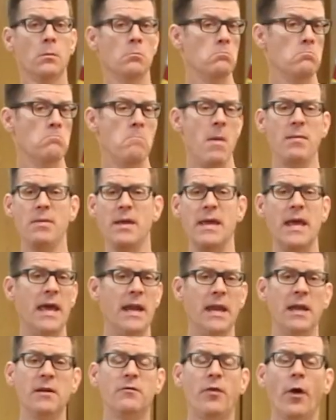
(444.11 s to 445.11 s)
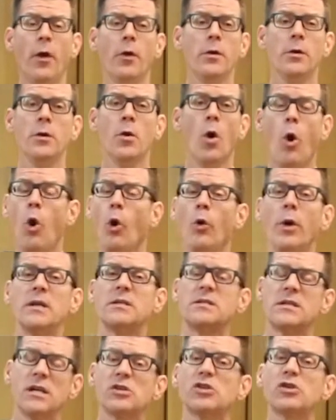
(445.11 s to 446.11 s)
maybe inadvertent or
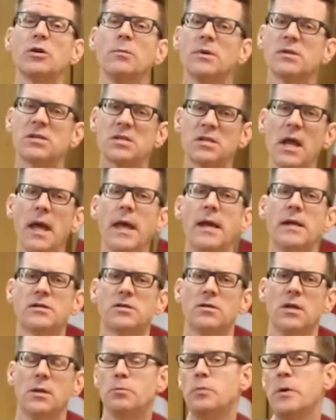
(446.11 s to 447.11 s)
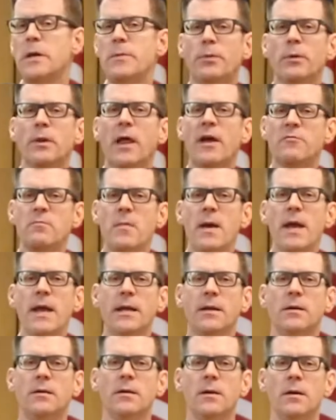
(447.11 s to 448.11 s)
intentional mistakes that people have
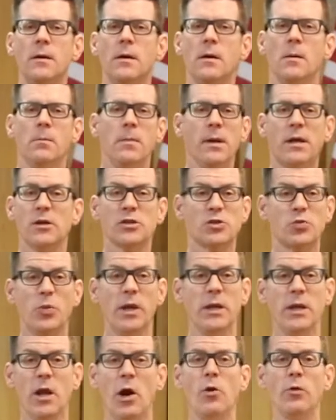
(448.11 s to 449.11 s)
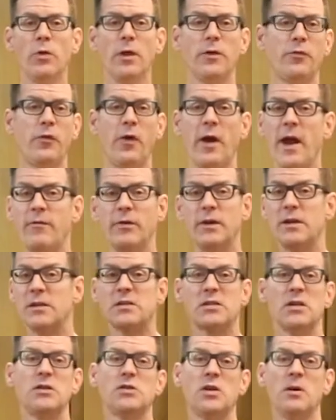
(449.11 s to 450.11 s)
made. Because we know that for every
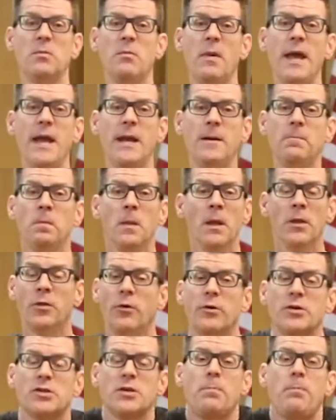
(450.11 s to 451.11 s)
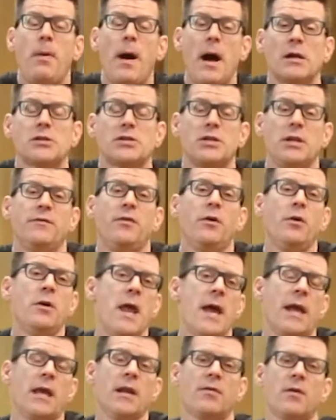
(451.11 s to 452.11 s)
decision made, there is a positive or
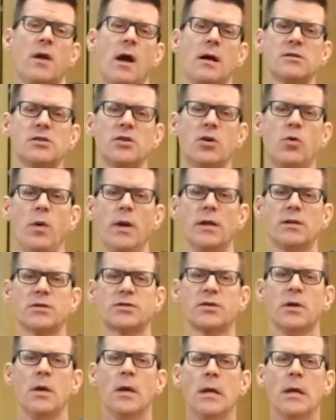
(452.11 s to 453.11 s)
negative consequence.